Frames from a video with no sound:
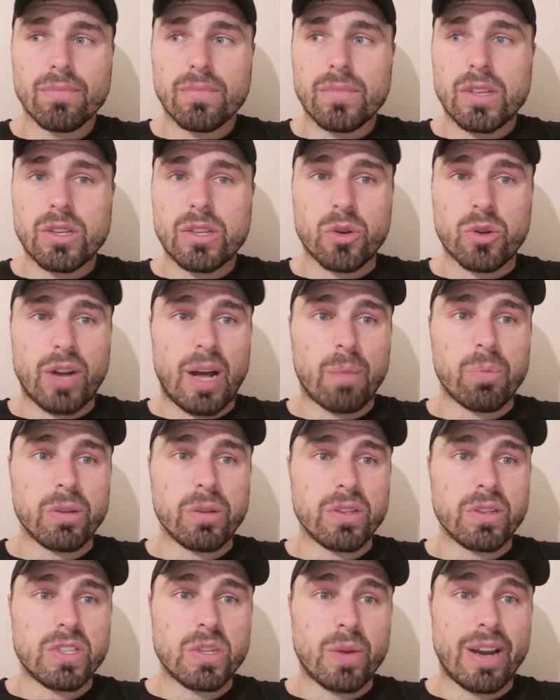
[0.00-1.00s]
Shouldn't
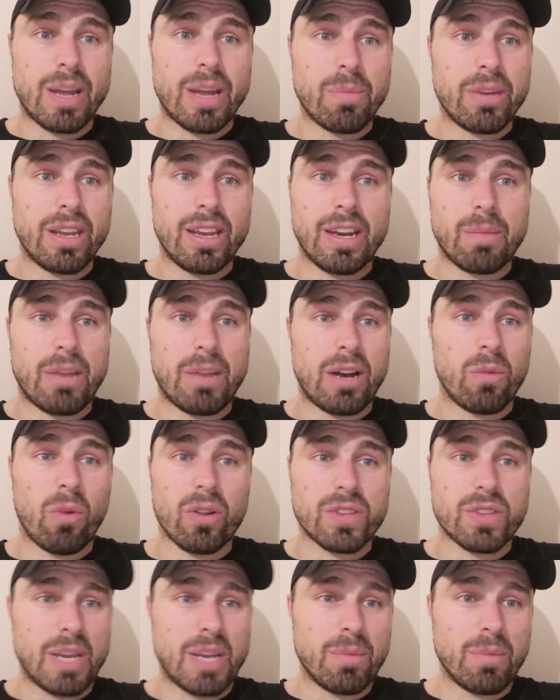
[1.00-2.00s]
happen to anybody, no matter
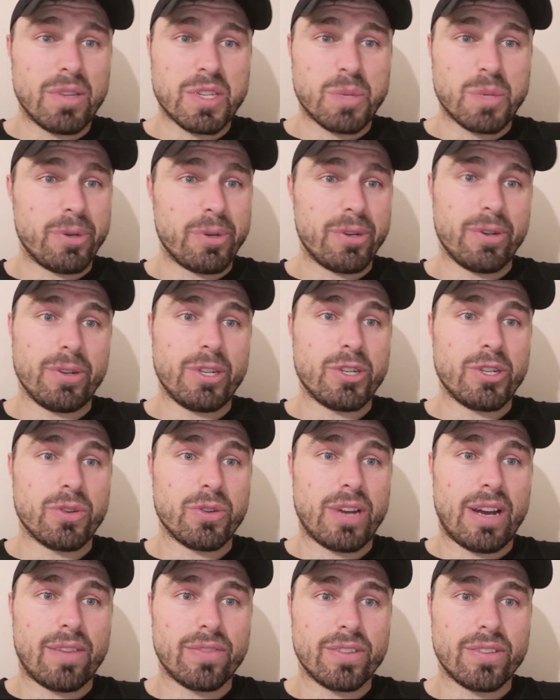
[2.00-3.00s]
what team you support. You
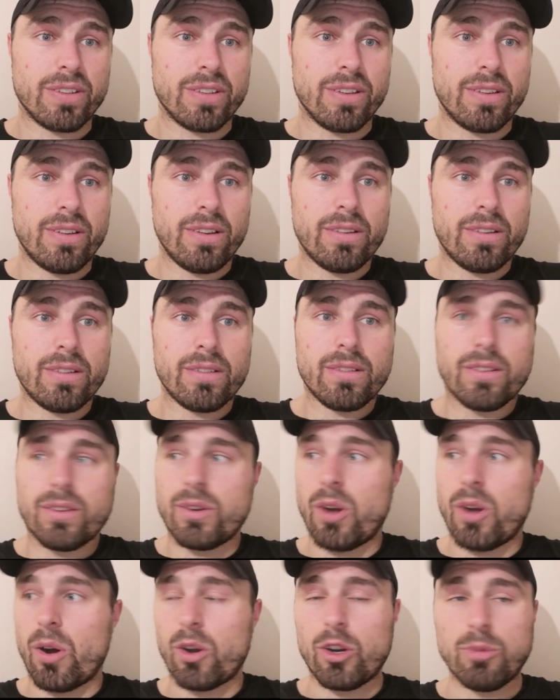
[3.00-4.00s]
shouldn't have to
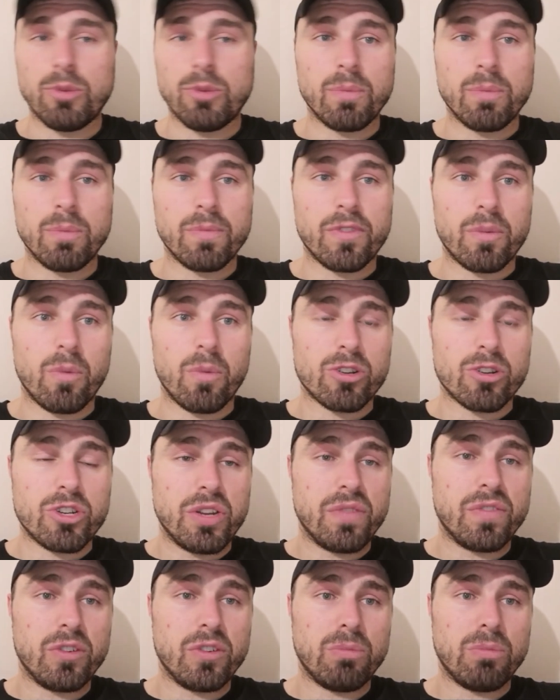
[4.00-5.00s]
not come home from watching
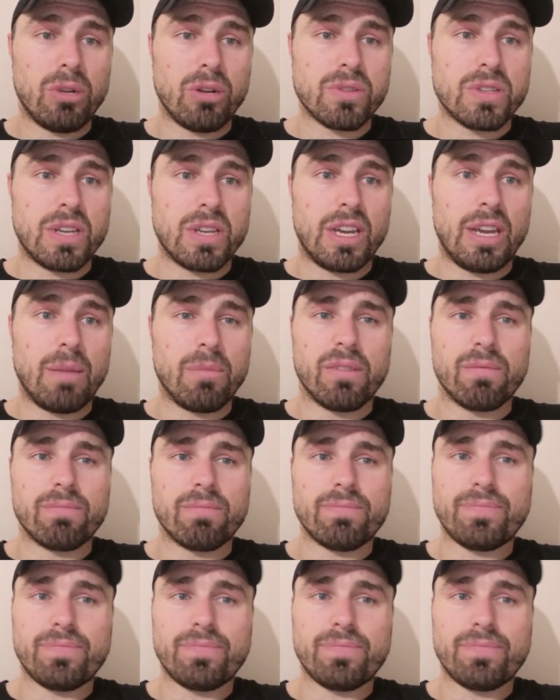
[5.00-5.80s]
your football team. And